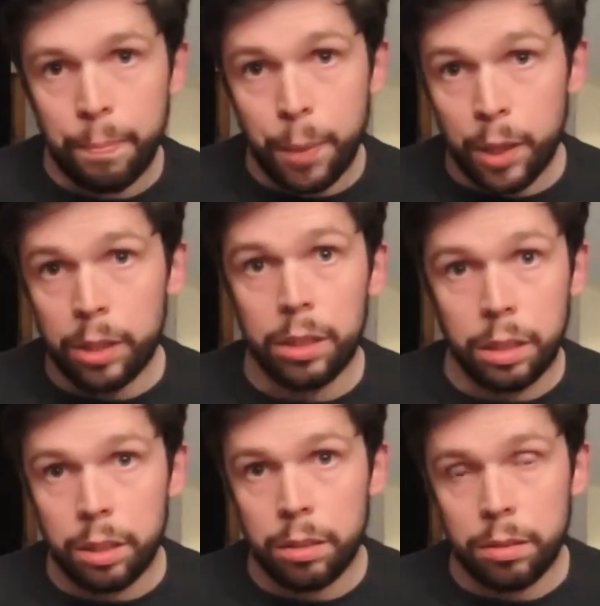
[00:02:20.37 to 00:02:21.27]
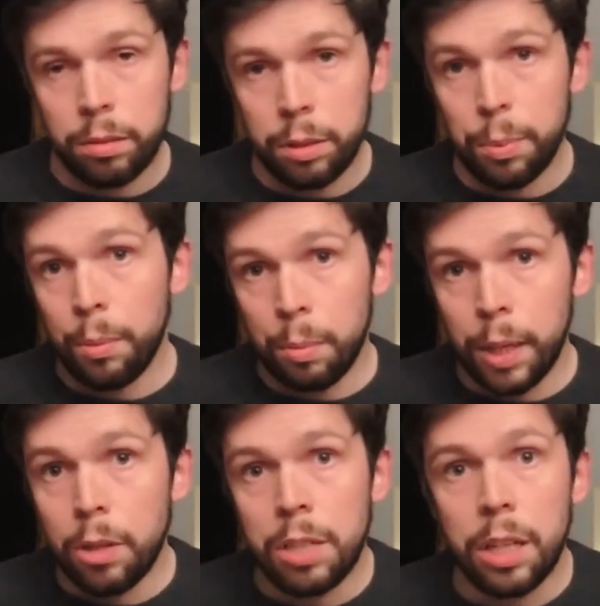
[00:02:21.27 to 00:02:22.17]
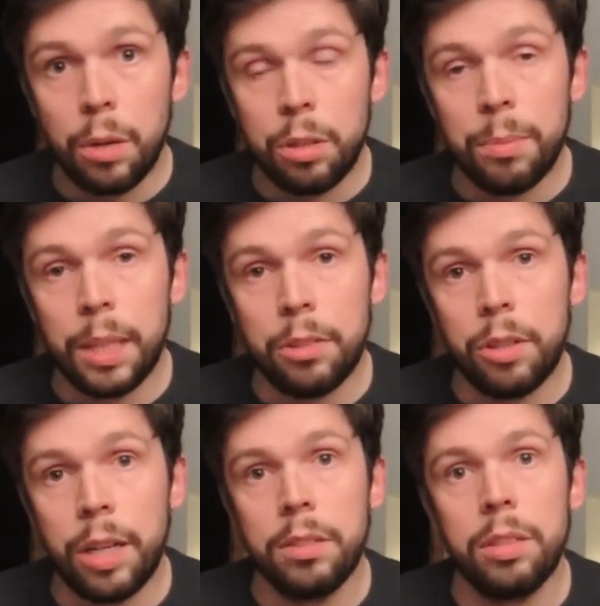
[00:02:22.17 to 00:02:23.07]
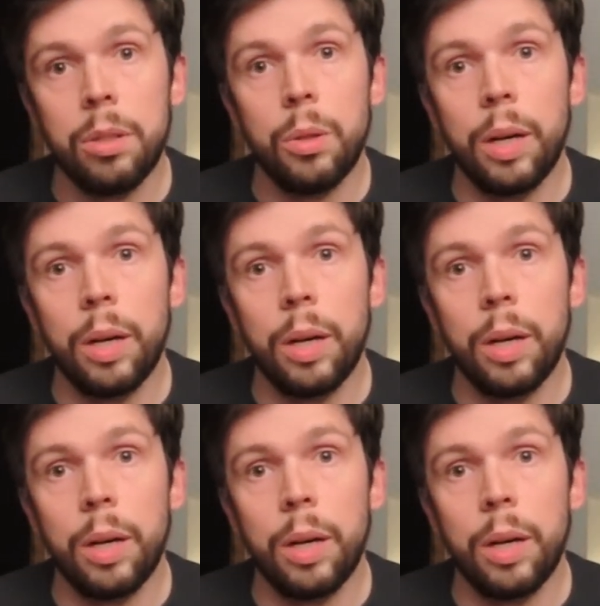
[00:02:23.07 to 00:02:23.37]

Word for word: but you probably also know some illustrators who